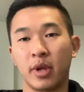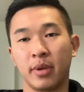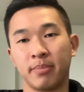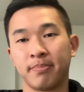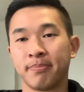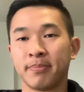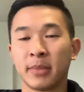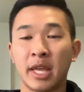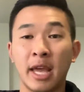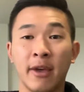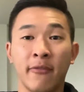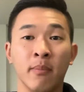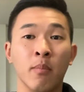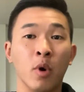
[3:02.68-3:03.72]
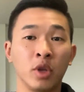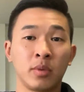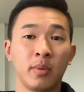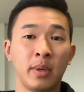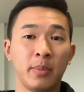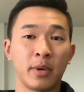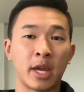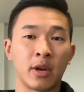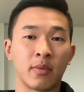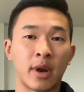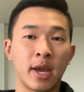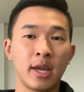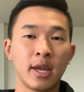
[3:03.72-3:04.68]
win. If multiple people get it
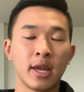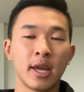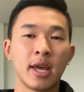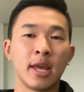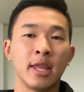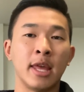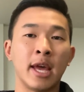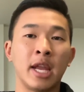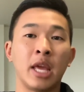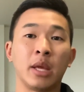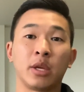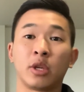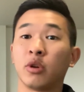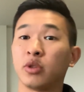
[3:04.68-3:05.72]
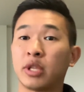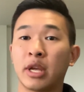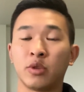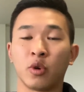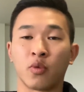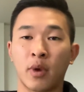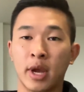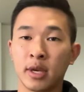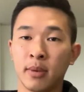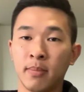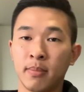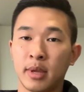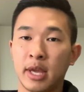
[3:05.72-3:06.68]
right, then it goes down to a
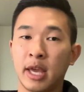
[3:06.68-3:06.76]
random.